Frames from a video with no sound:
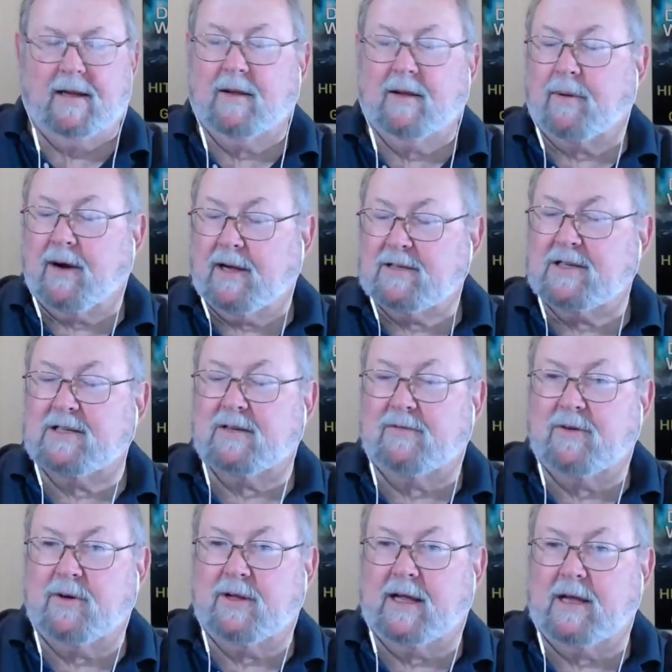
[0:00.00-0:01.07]
process of
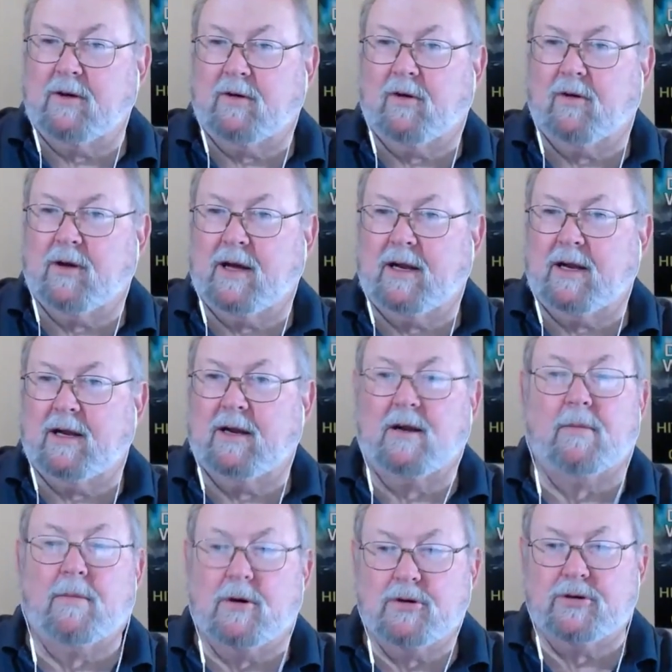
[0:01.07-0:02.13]
doing that, you created an
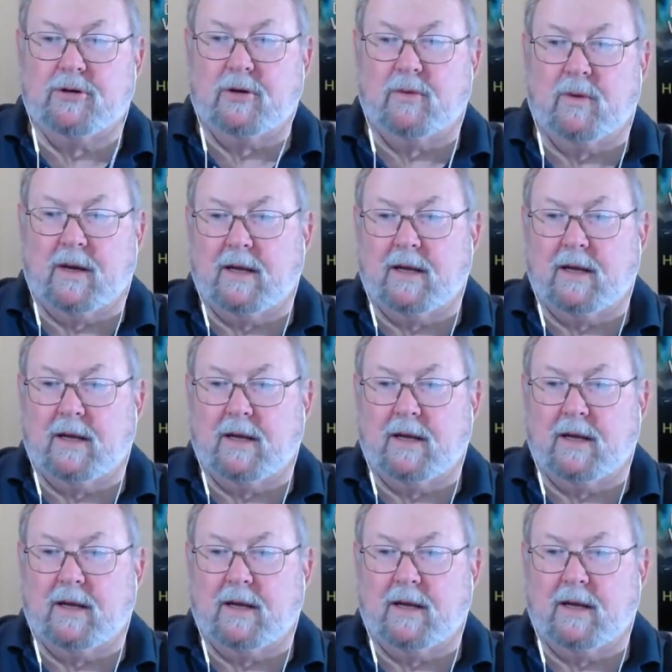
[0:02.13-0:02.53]
emotional wait.